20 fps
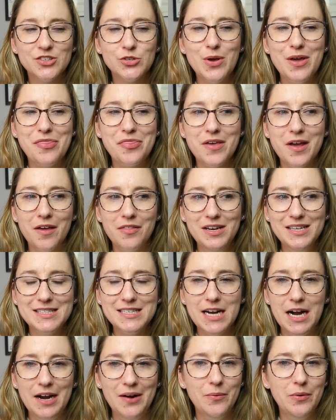So I think
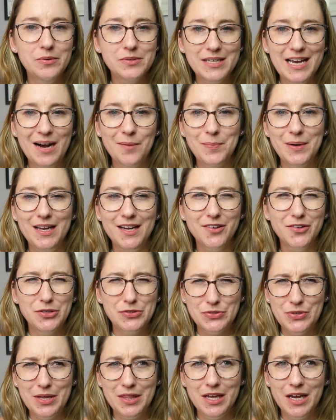that's kind of what was happening.
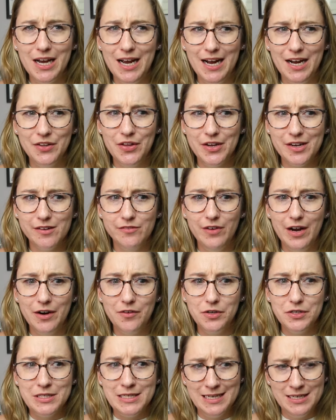Also, I think I like a
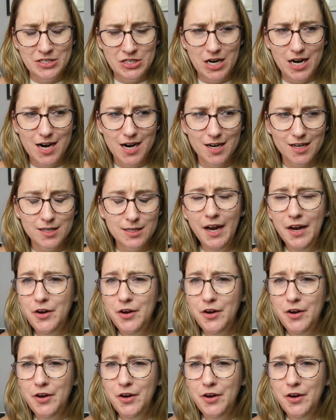viral TikTok.